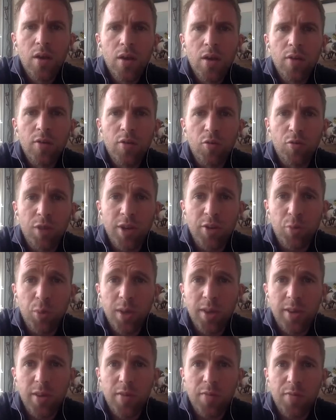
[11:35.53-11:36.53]
So
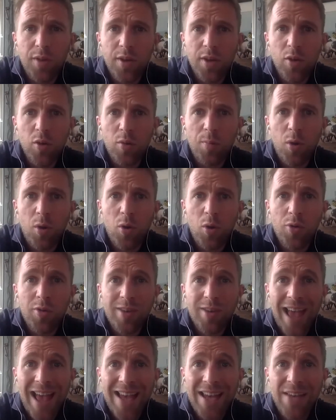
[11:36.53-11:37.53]
retweet this video
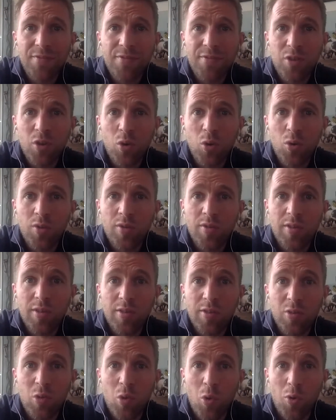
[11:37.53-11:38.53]
post, and if Stokes
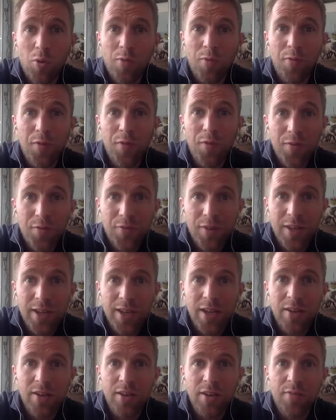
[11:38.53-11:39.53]
scores
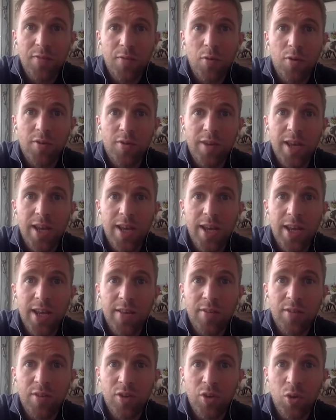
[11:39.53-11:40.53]
50 on his first
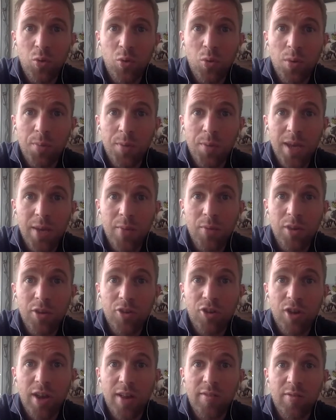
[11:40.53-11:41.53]
innings, you will be in with
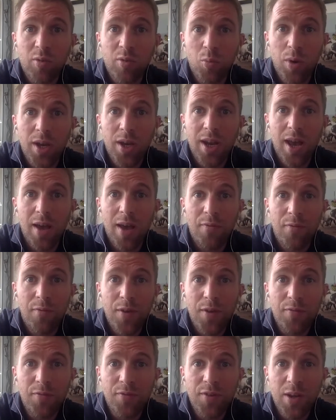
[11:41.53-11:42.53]
a chance to win a
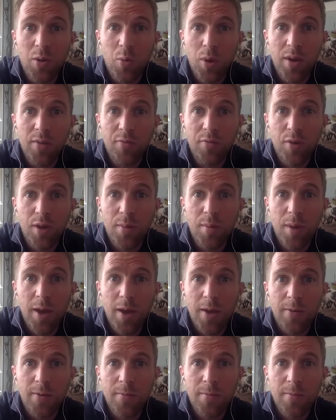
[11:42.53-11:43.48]
50 quid free bet.